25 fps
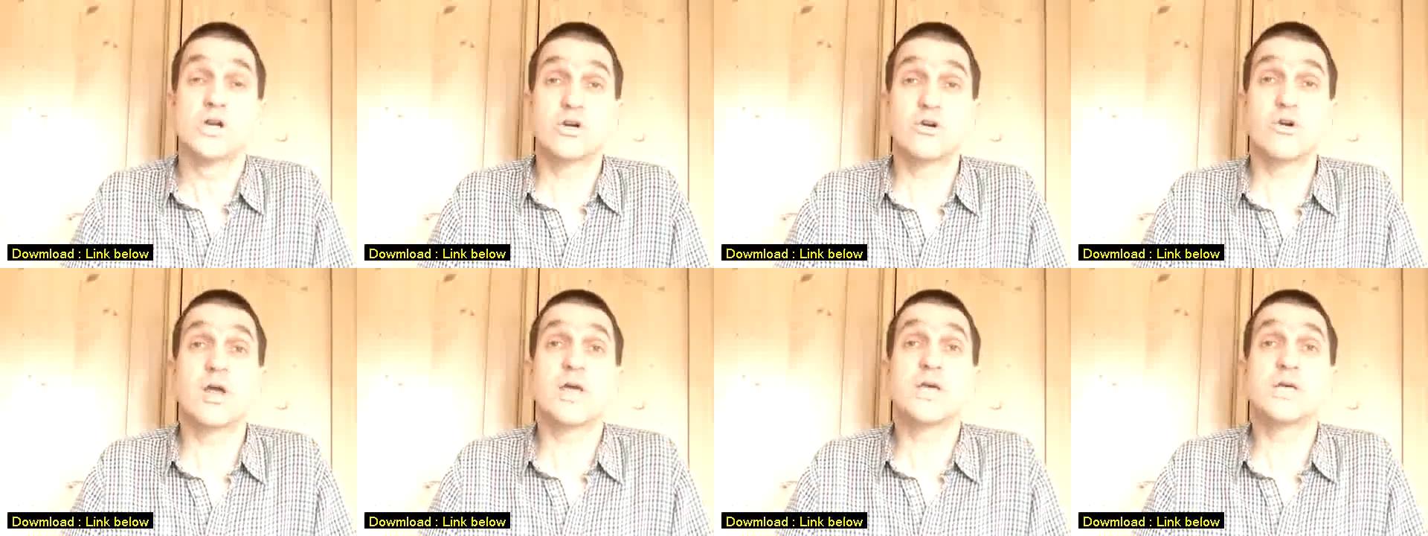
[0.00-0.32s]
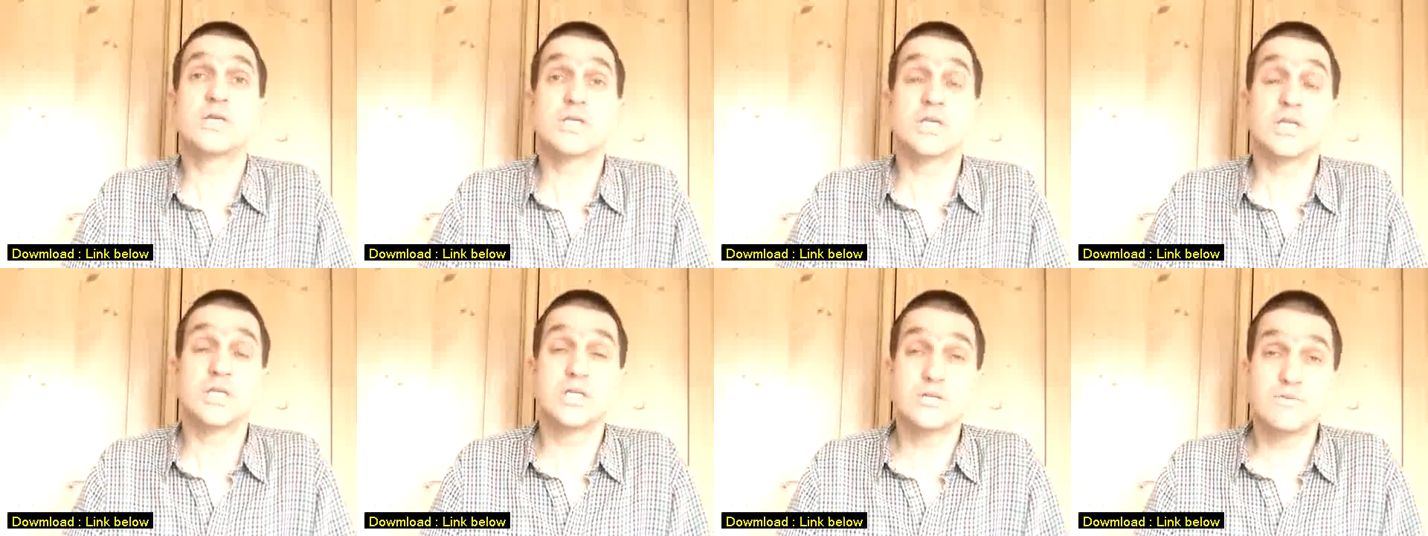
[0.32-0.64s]

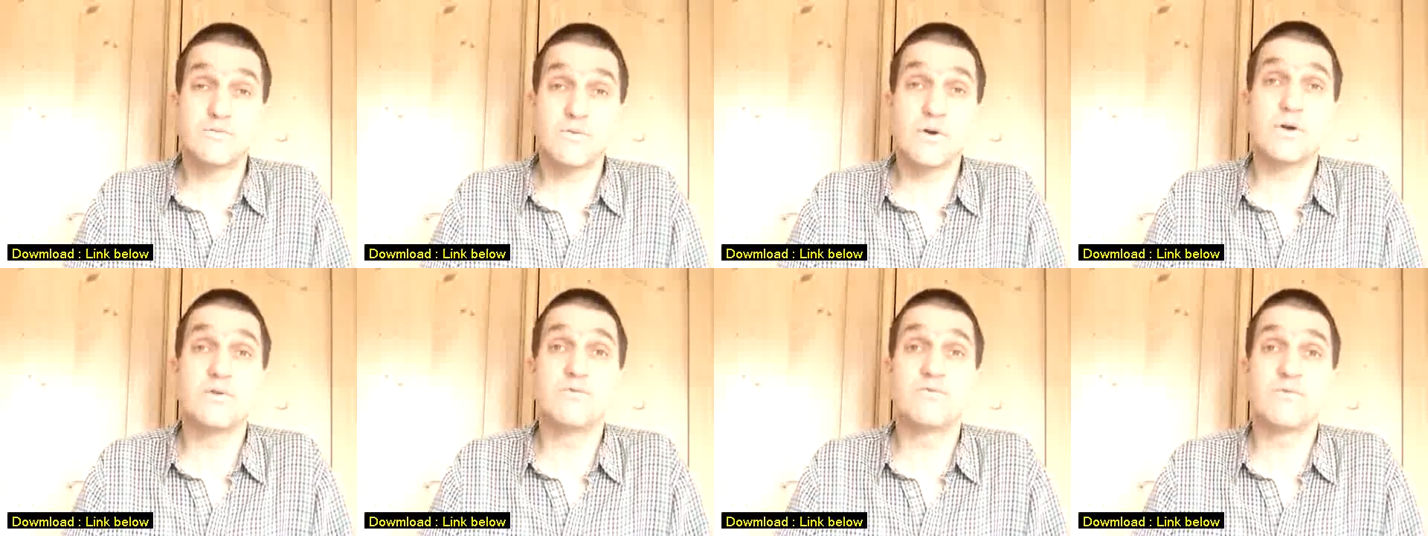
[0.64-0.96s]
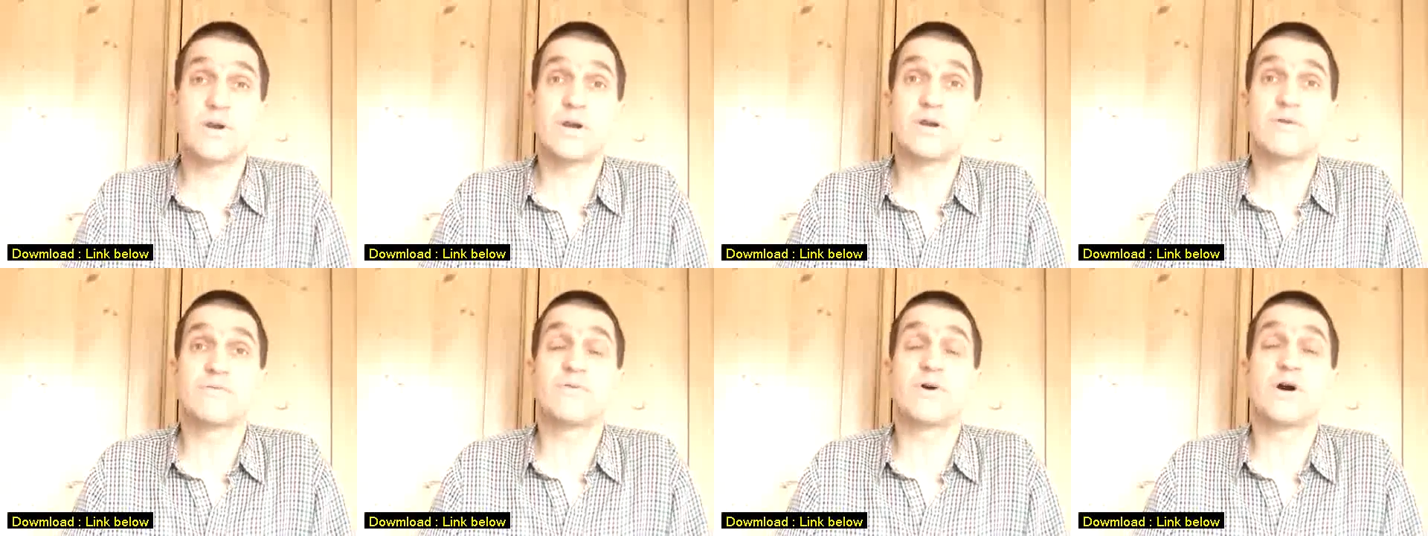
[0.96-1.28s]
Craigslist phone
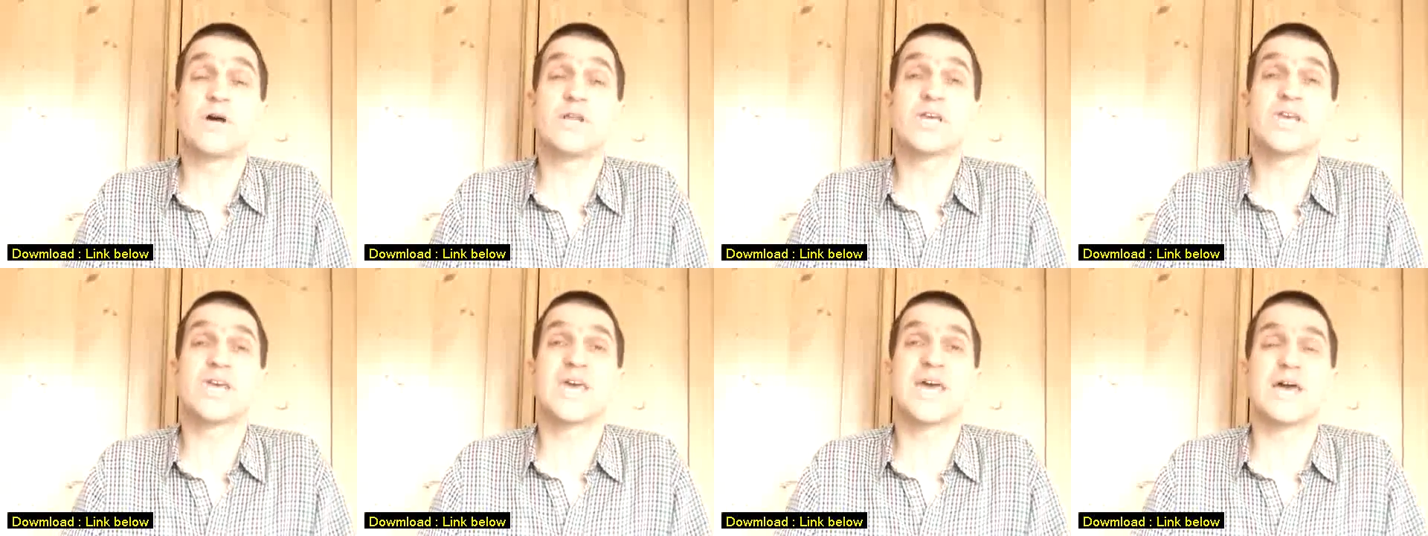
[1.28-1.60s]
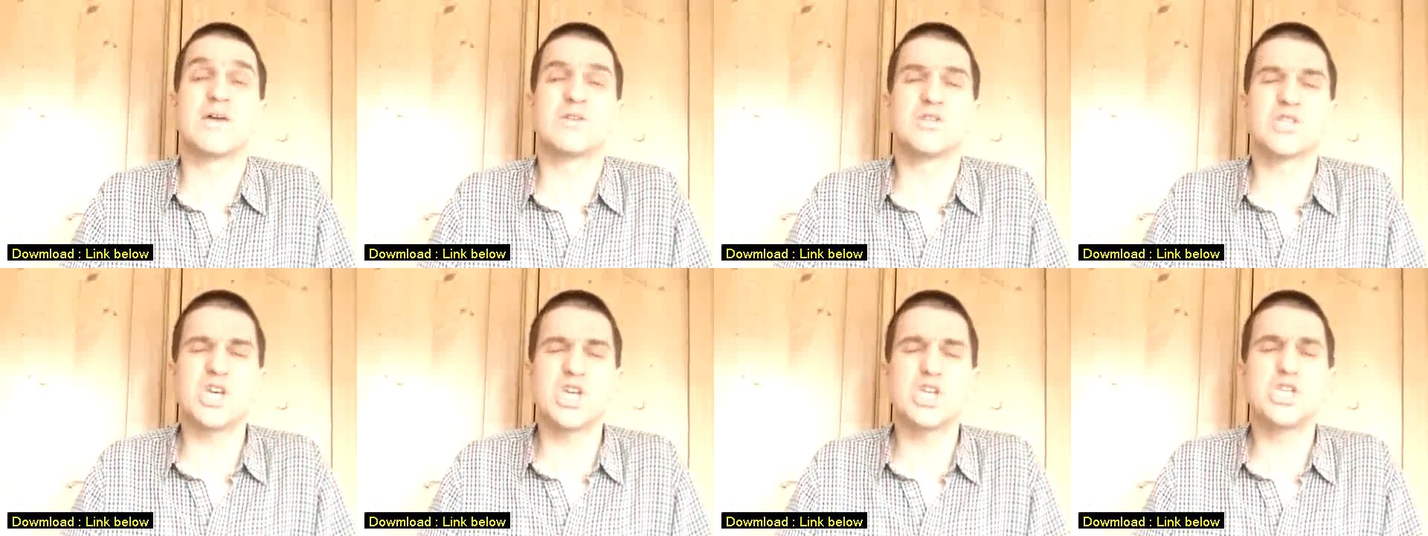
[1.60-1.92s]
verified accounts,